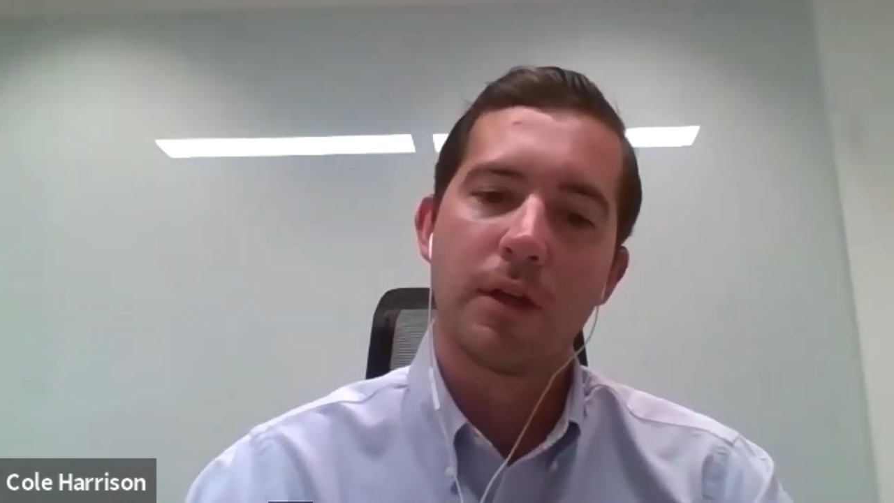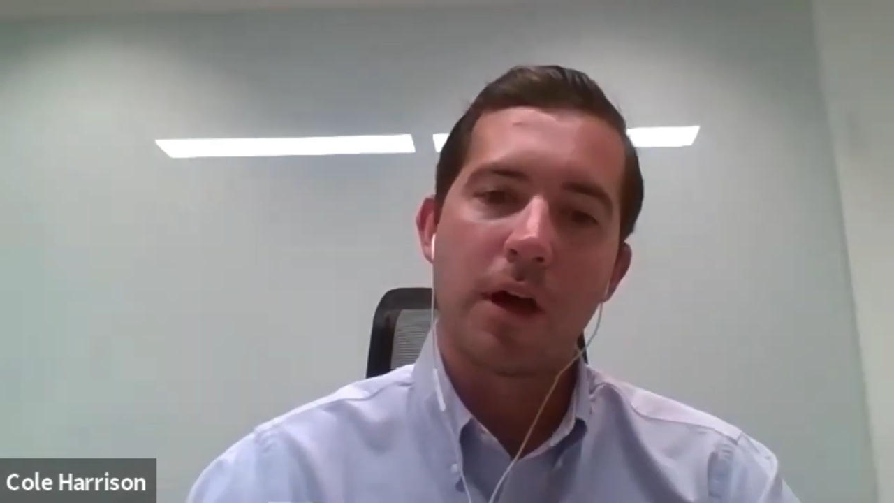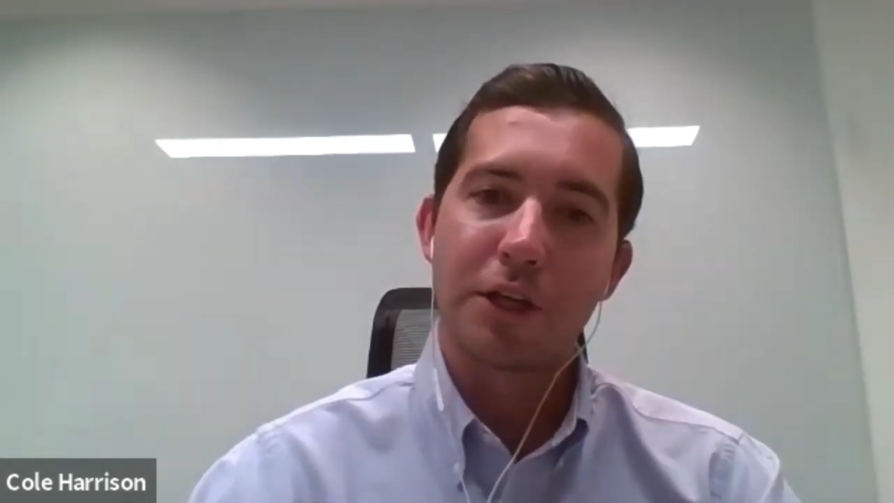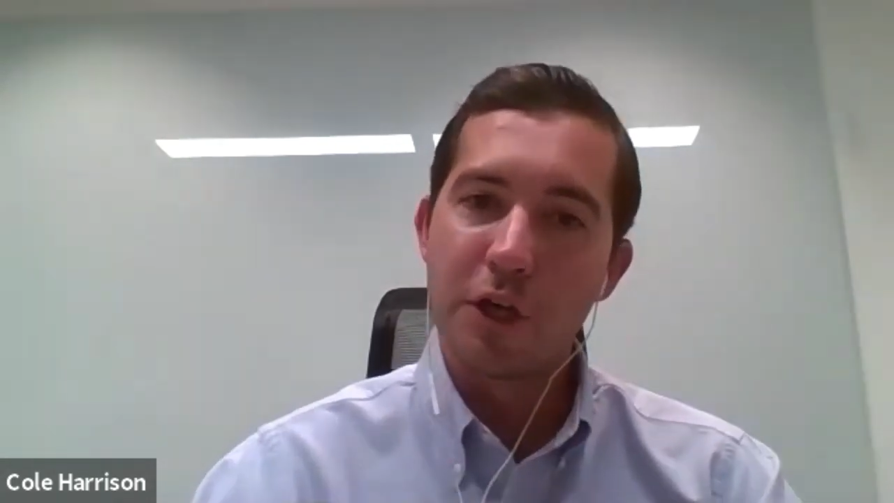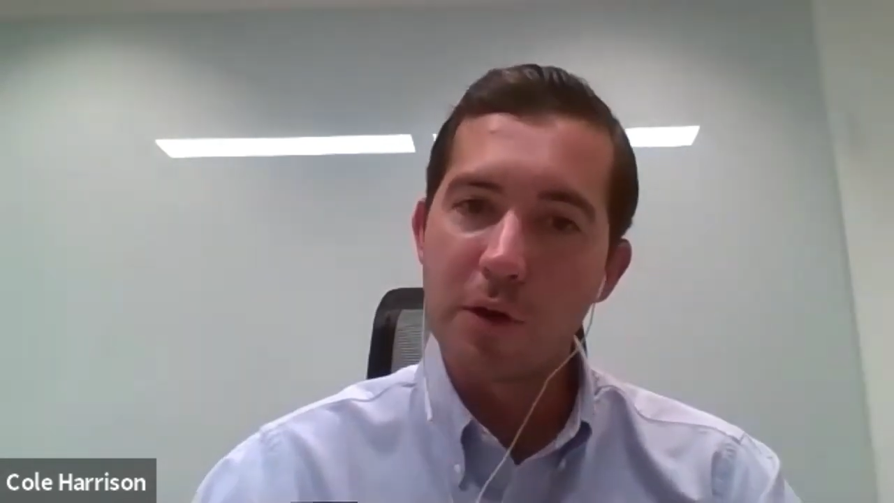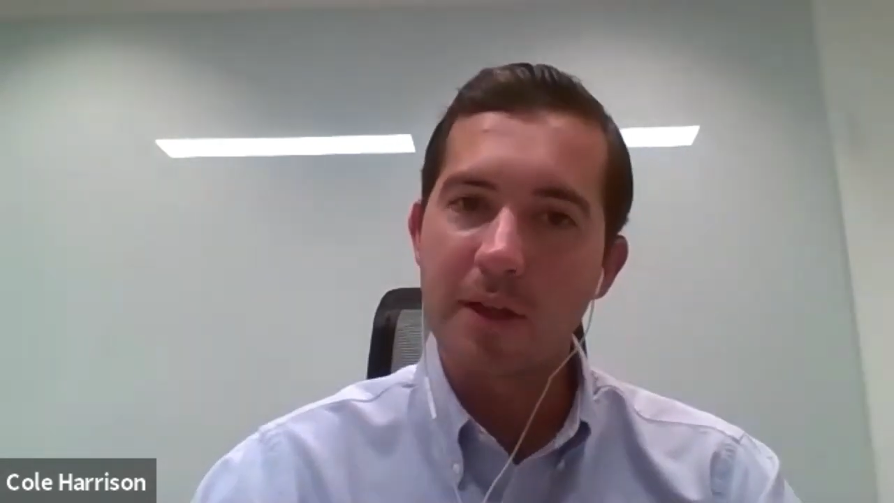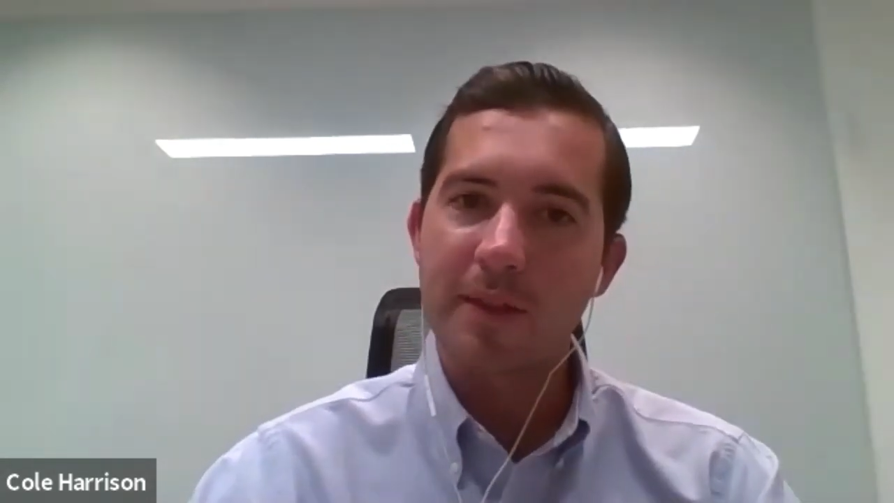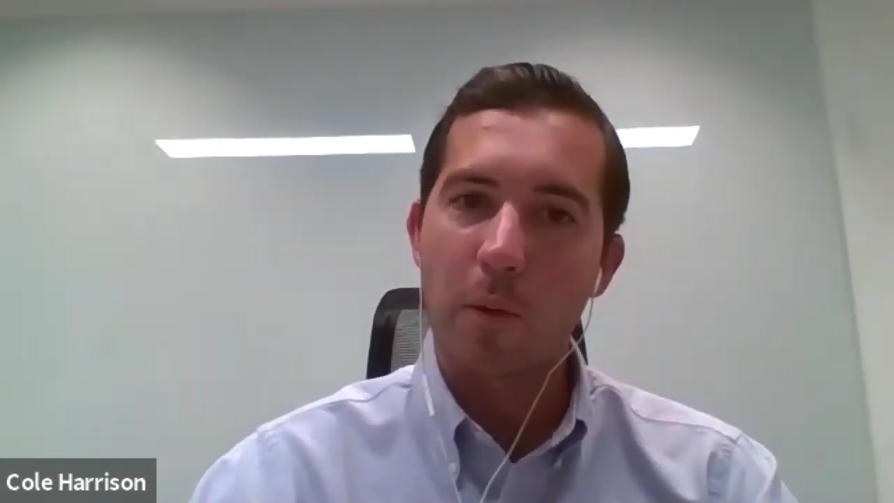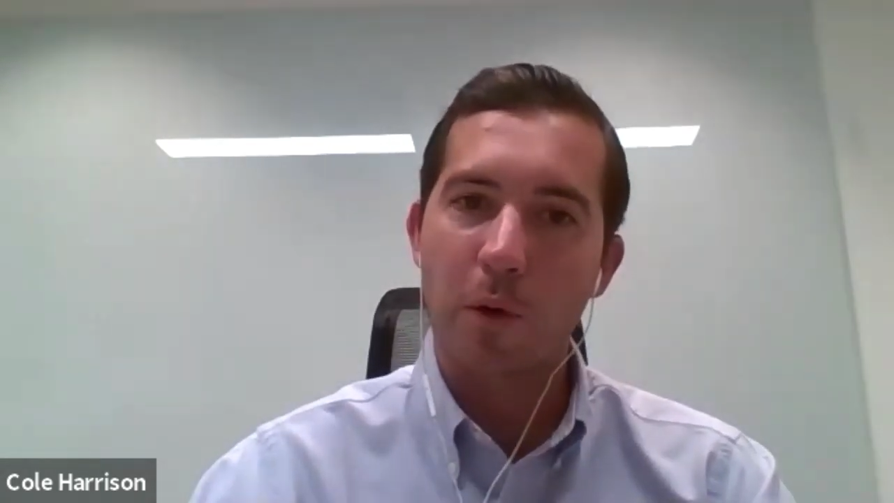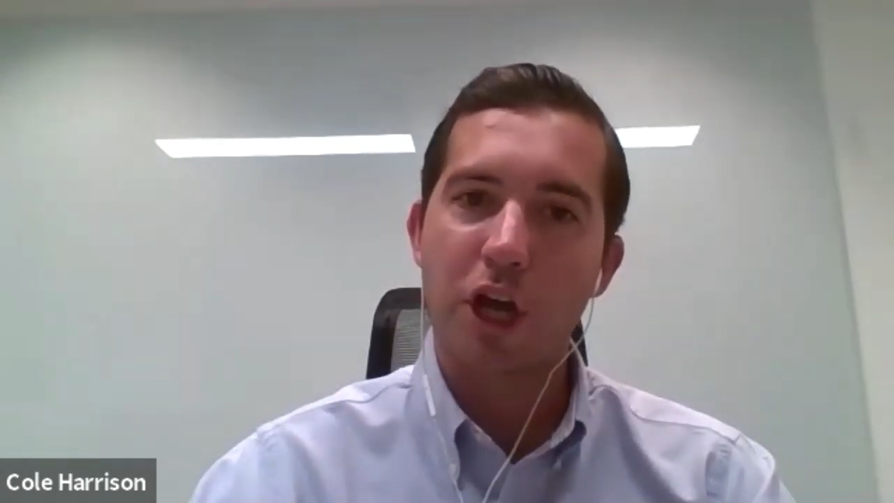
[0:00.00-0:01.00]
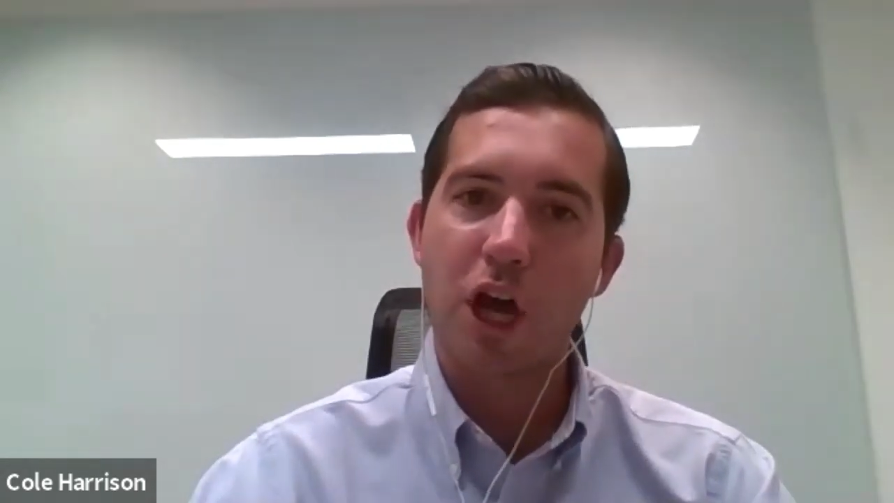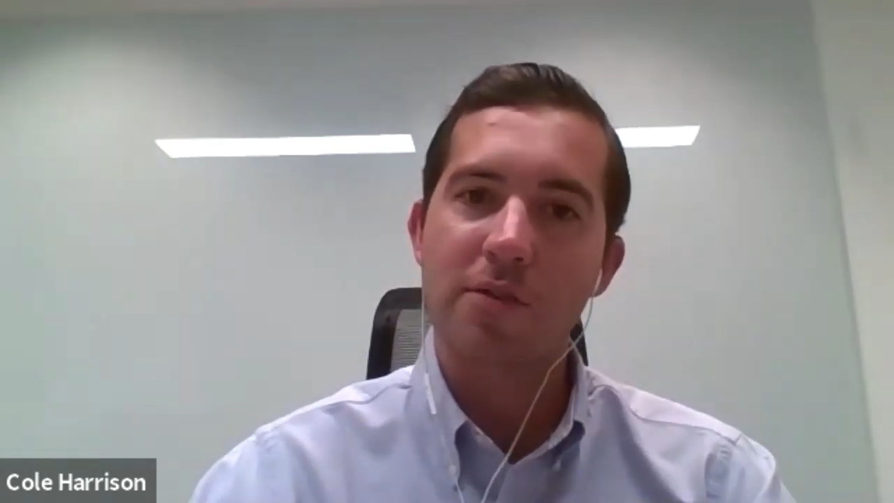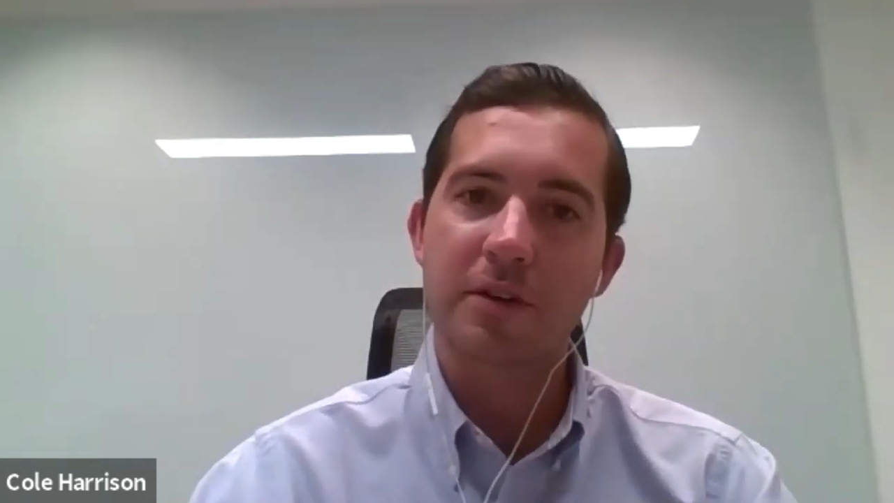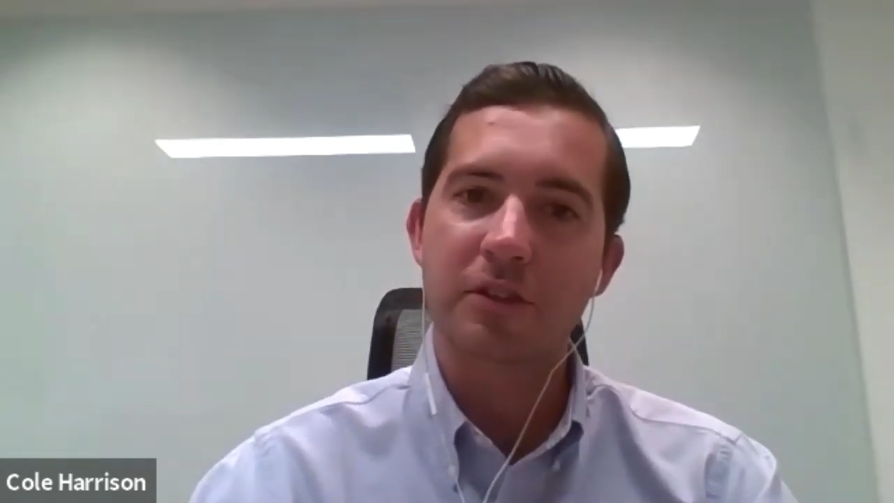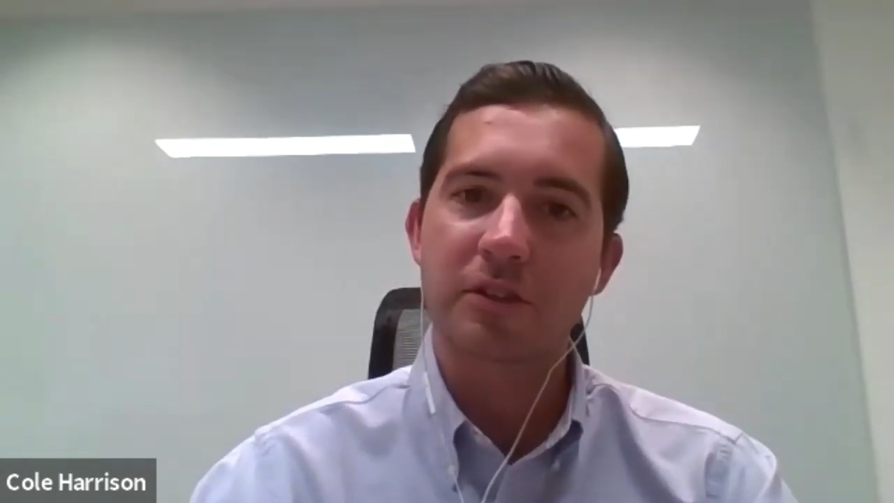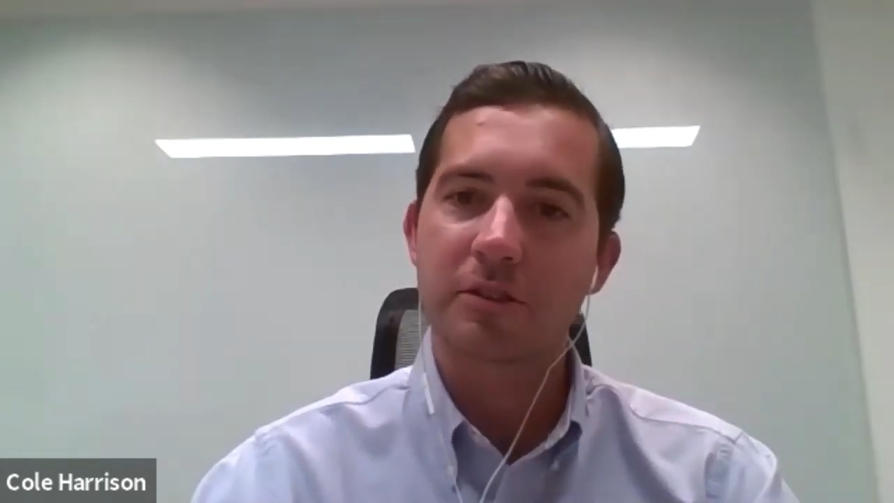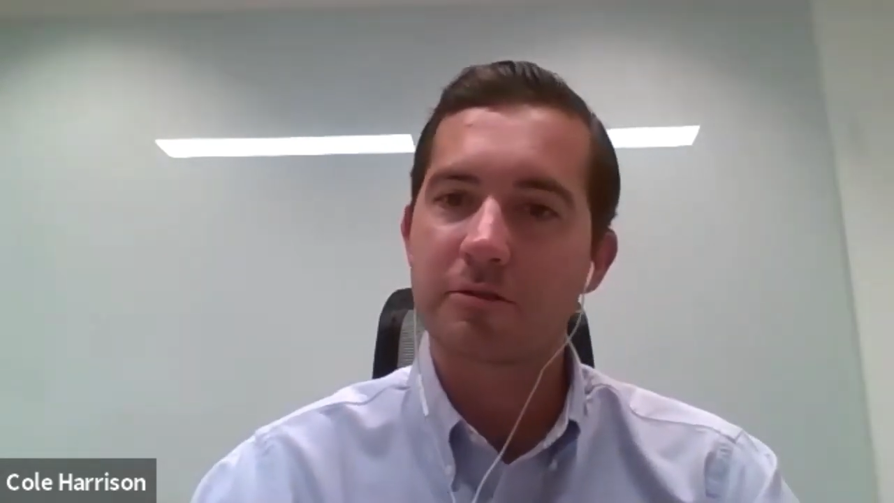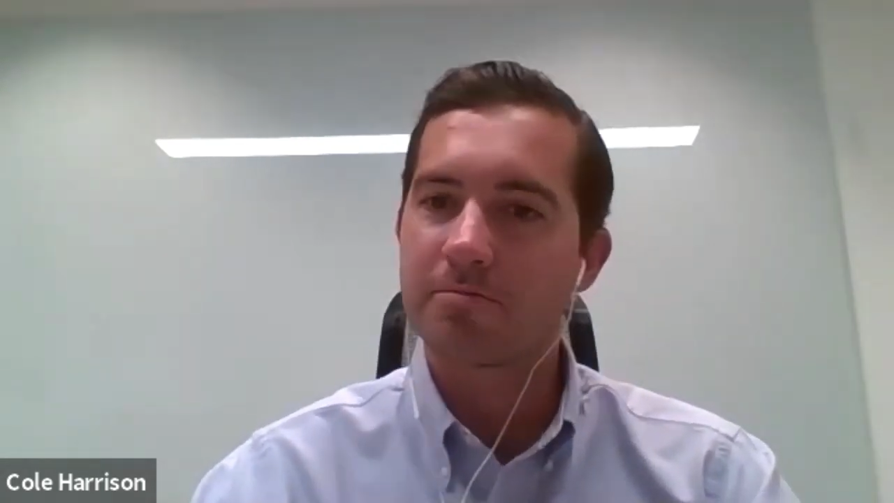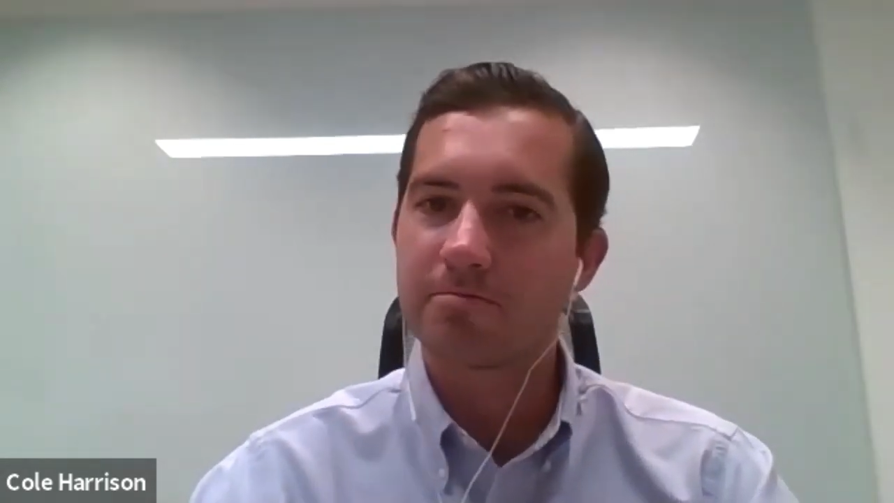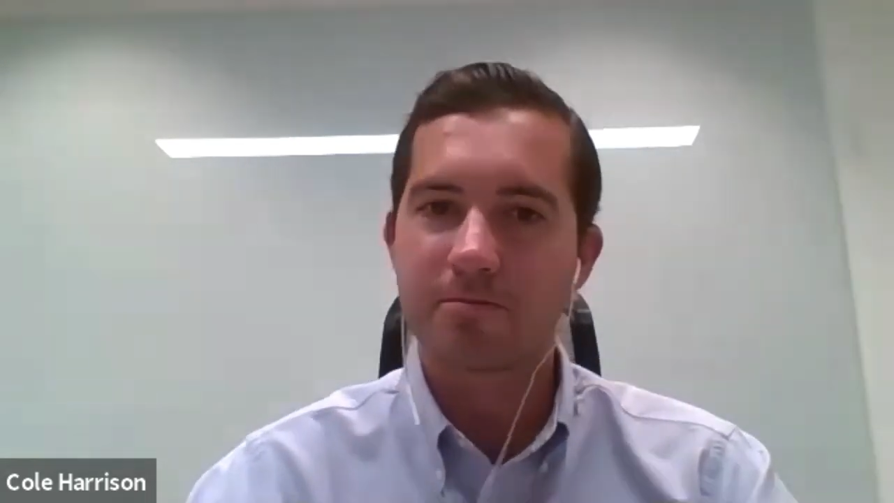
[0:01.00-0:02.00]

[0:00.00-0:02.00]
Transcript: a unit that recovers